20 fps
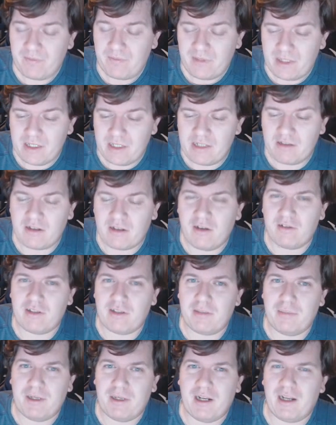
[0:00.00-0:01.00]
is going to
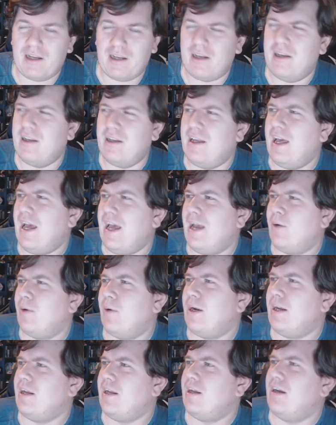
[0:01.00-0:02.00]
be like, hey,
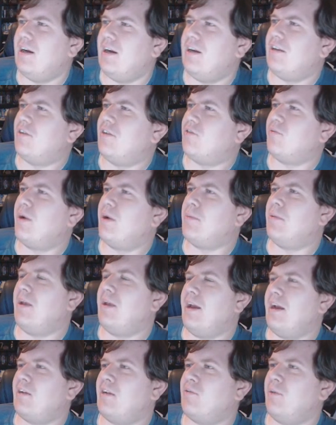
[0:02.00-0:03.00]
wait, are those Rebel
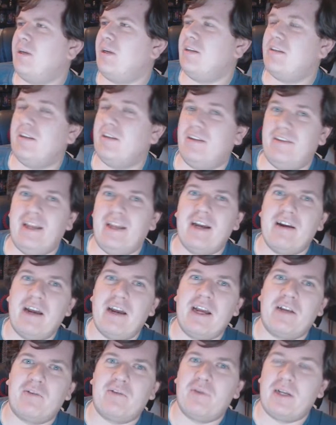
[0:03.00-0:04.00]
X-Wings? They're
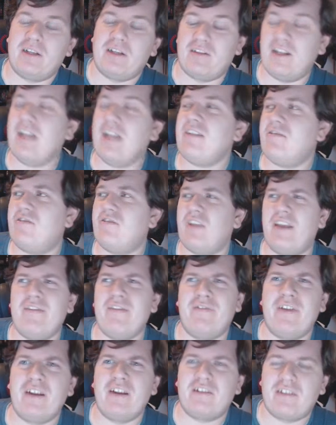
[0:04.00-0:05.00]
X-Wings. Let's
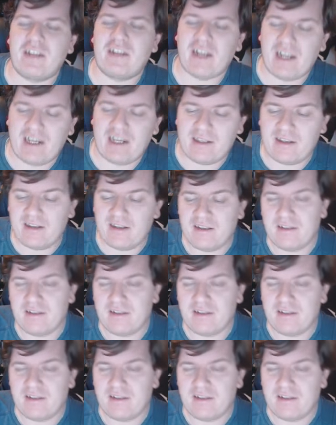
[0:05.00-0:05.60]
investigate.